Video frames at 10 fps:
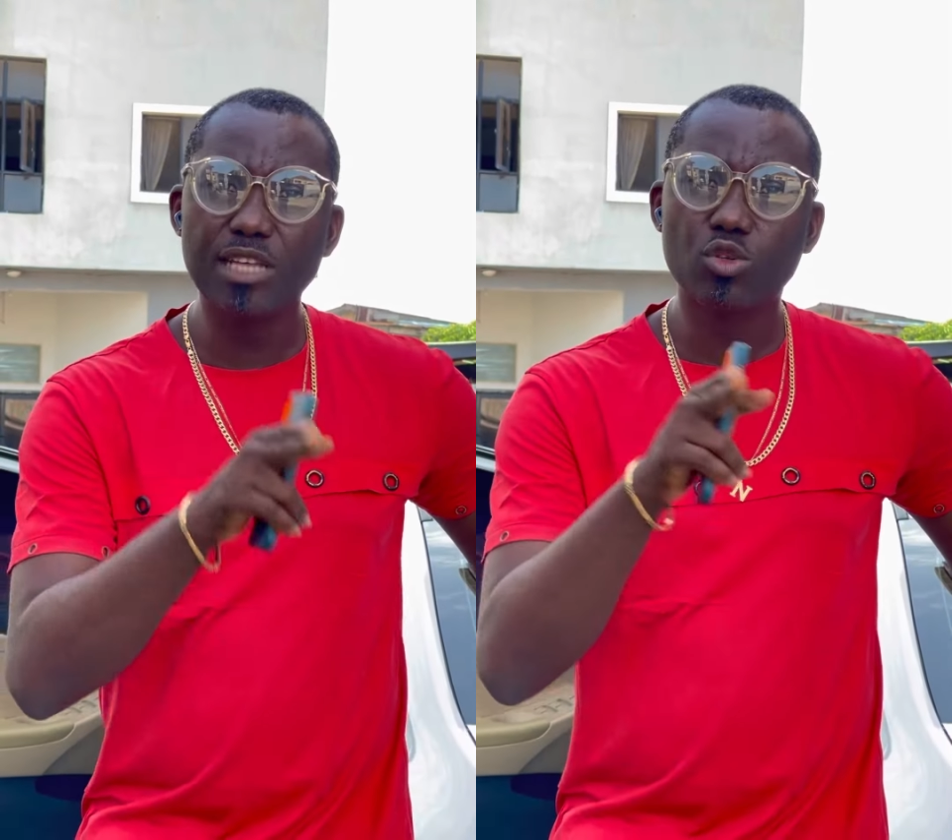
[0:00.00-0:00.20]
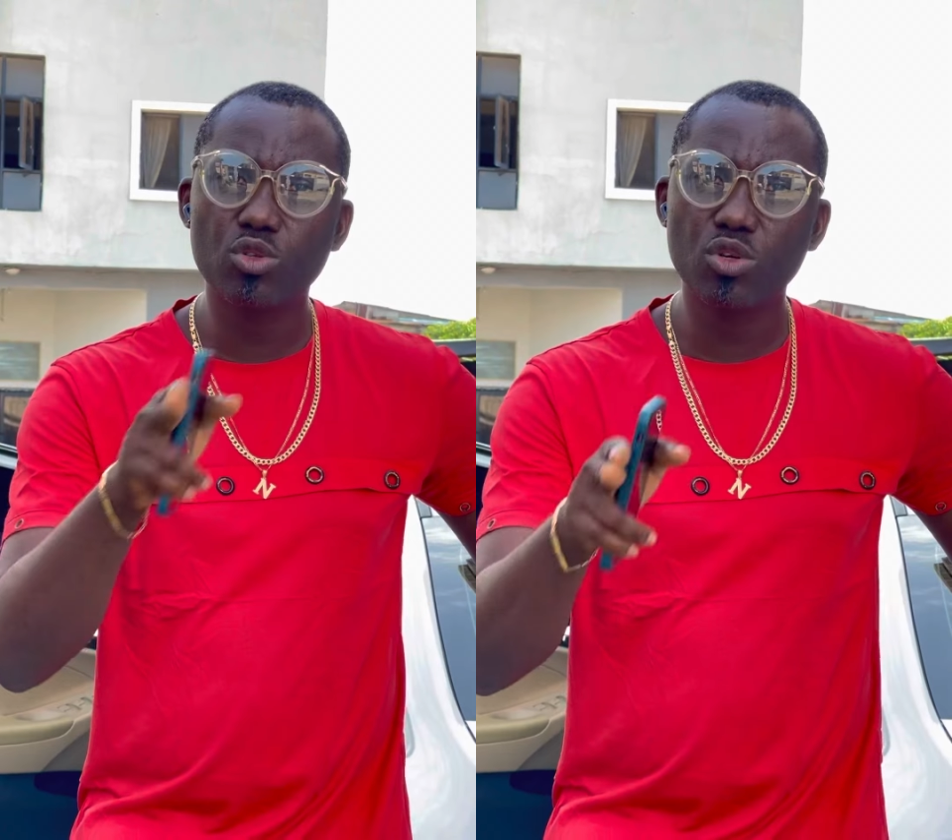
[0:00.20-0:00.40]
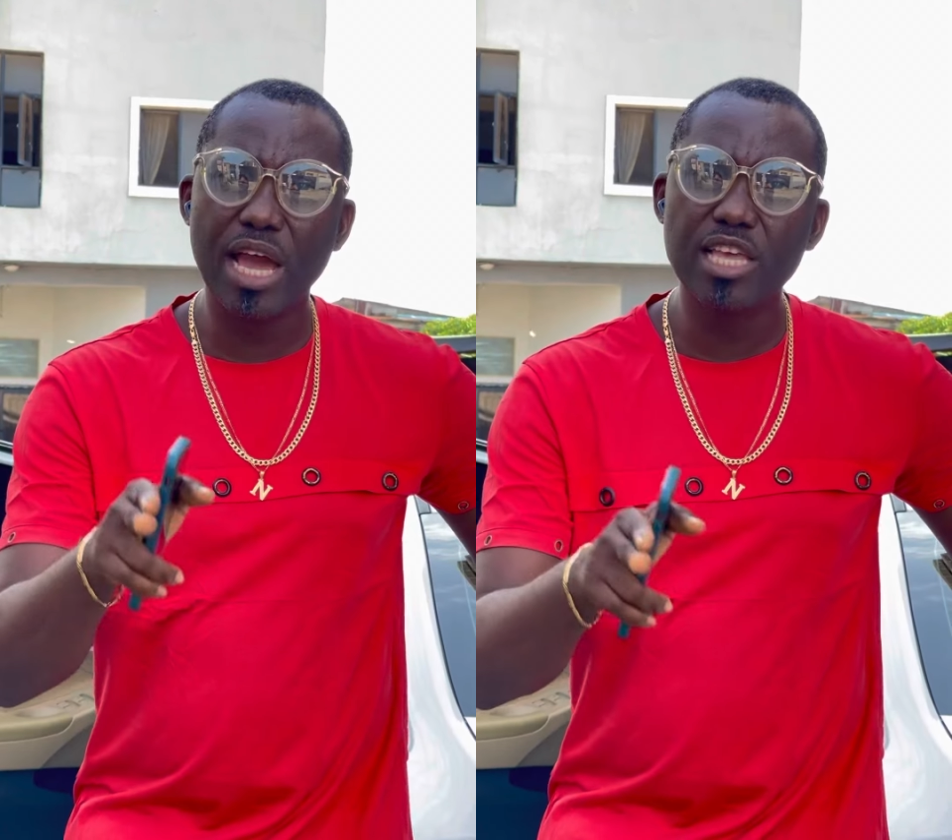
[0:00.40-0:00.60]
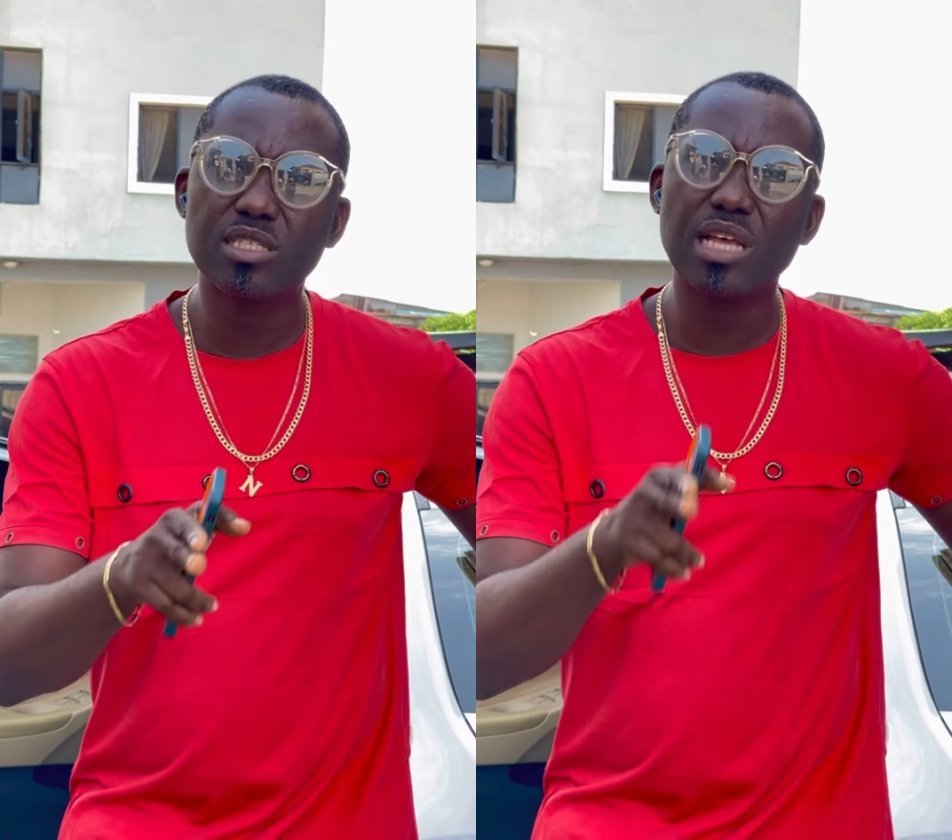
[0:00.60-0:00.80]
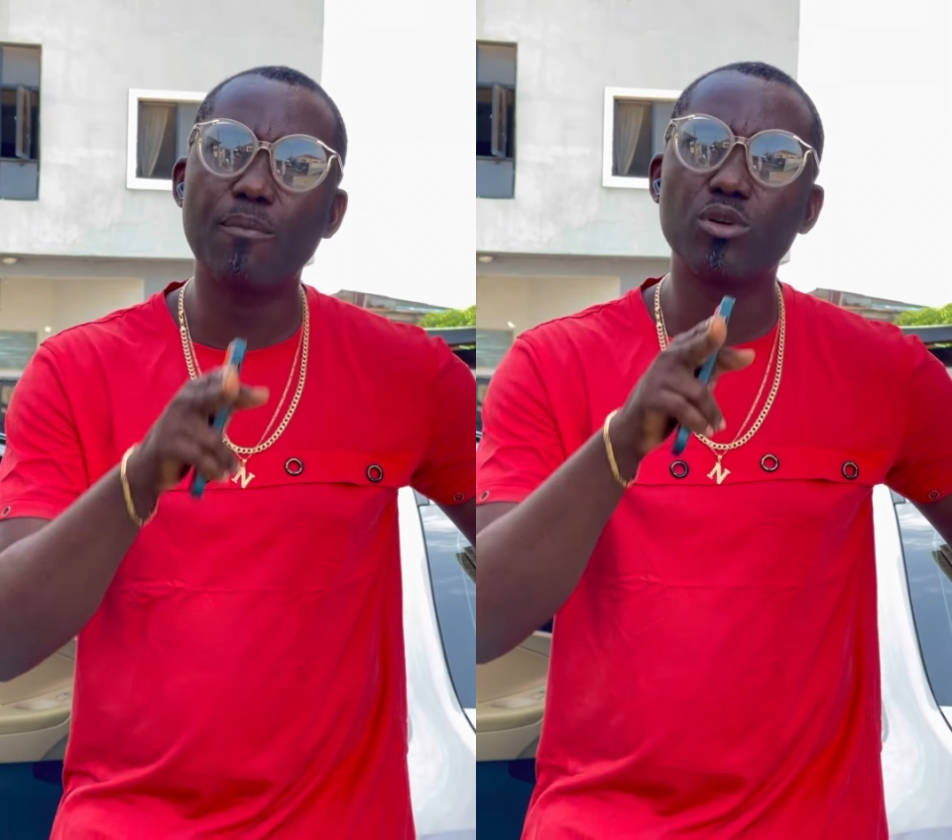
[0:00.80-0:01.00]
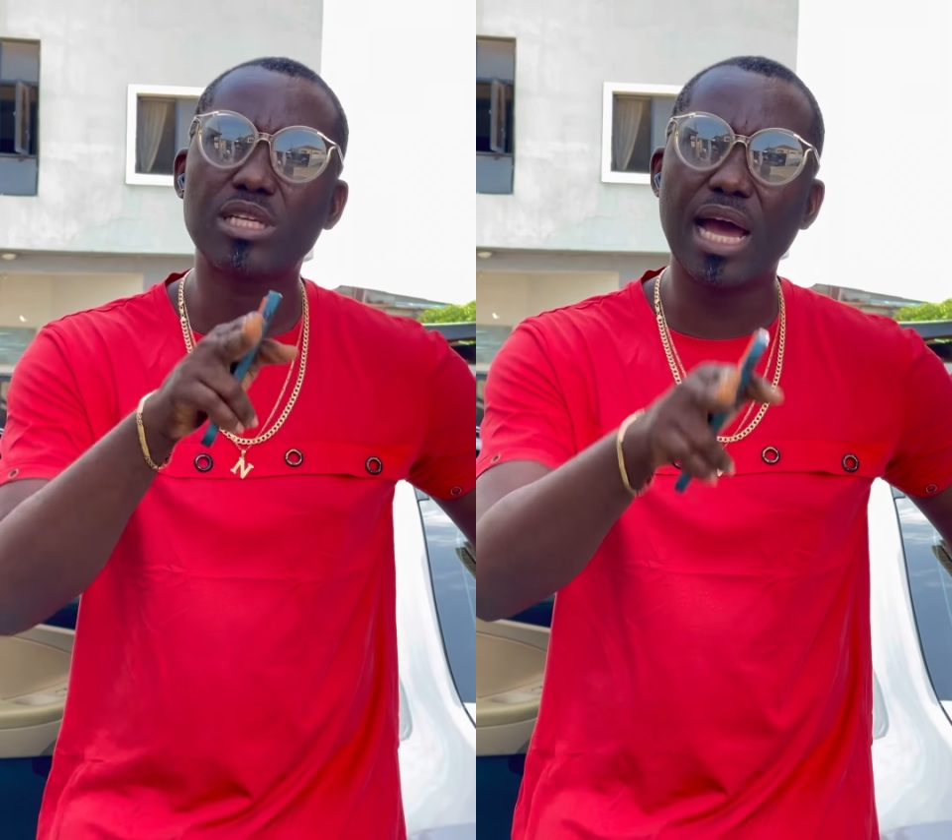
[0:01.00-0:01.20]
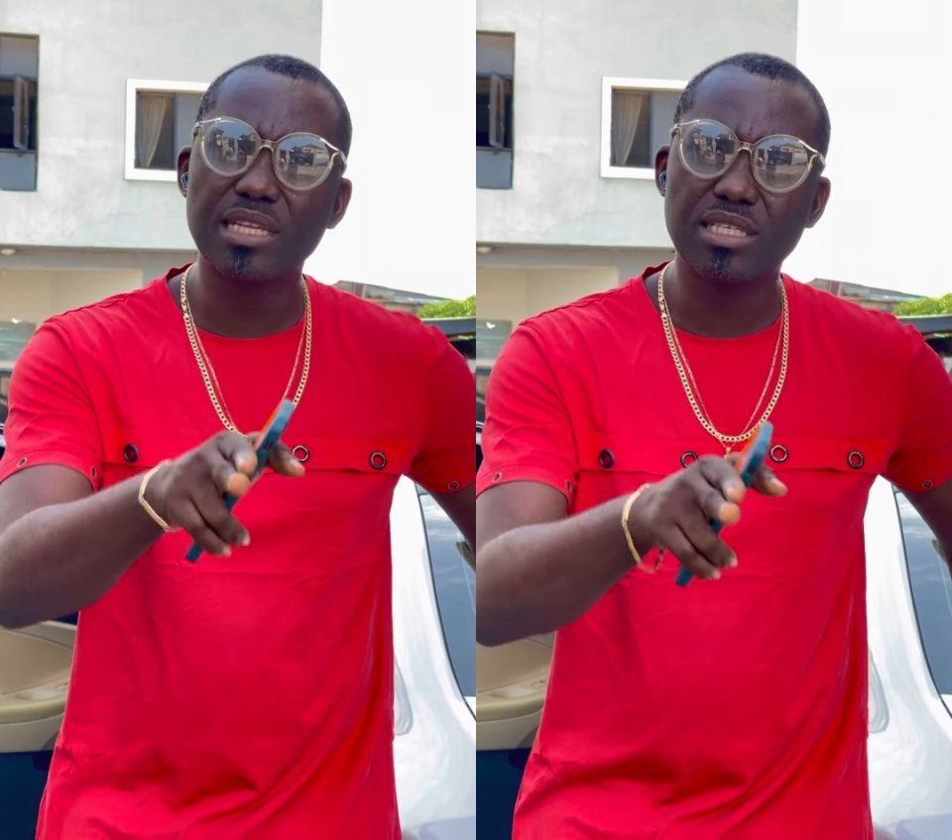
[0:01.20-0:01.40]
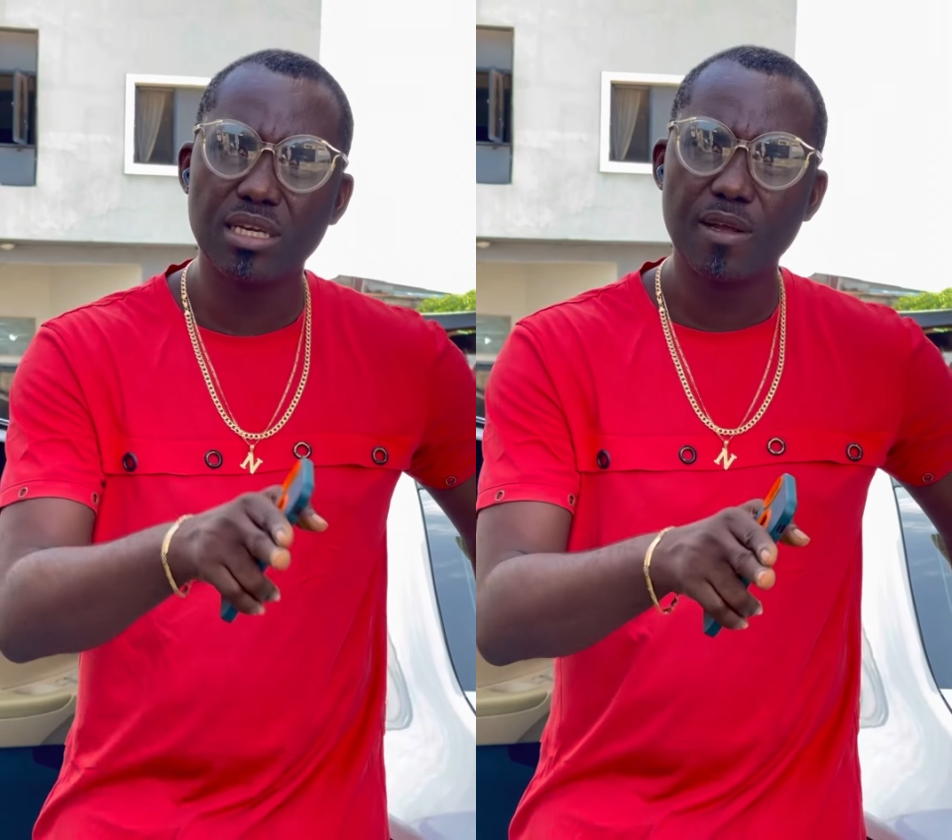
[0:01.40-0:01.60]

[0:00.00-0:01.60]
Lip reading: to do now is sabotage